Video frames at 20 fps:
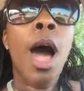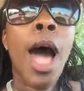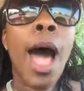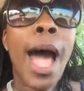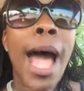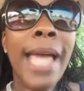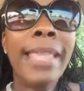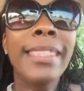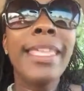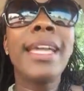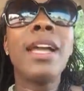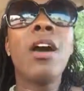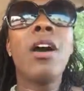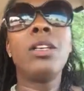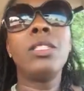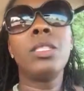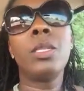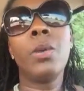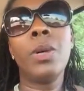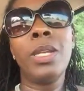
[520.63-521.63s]
I think
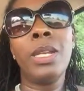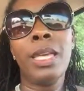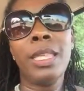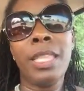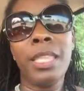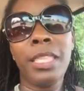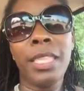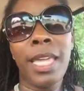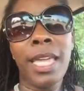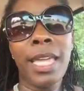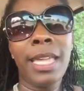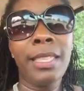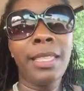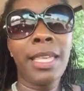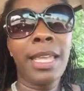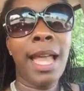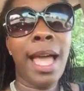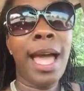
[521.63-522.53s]
also another thing that